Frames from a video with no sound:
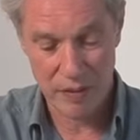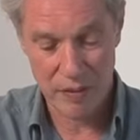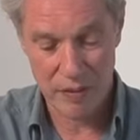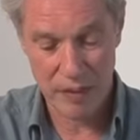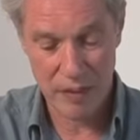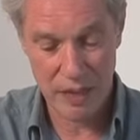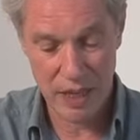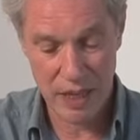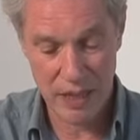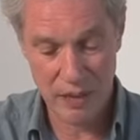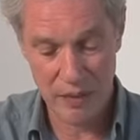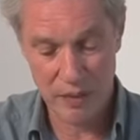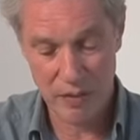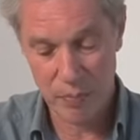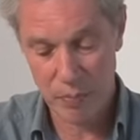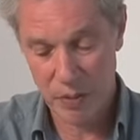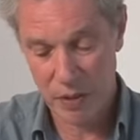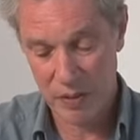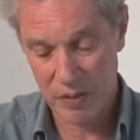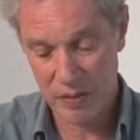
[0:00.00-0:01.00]
The lengths
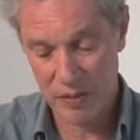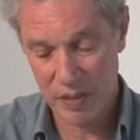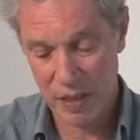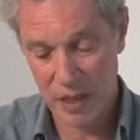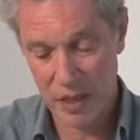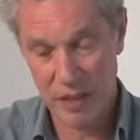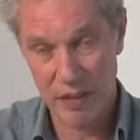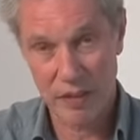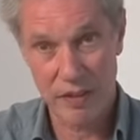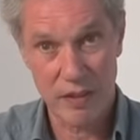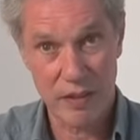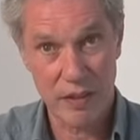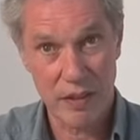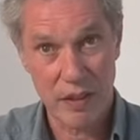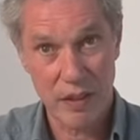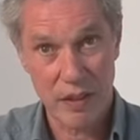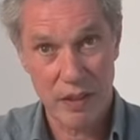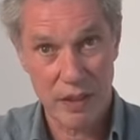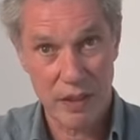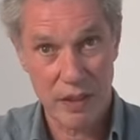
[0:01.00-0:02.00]
both sides
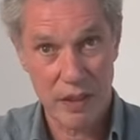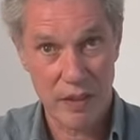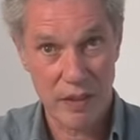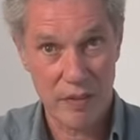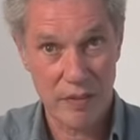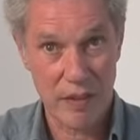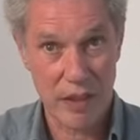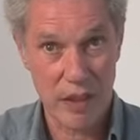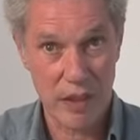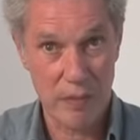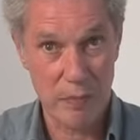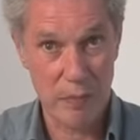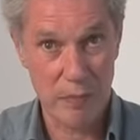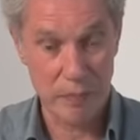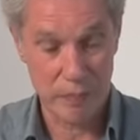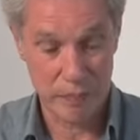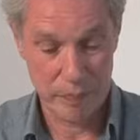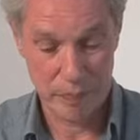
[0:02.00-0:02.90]
are the same.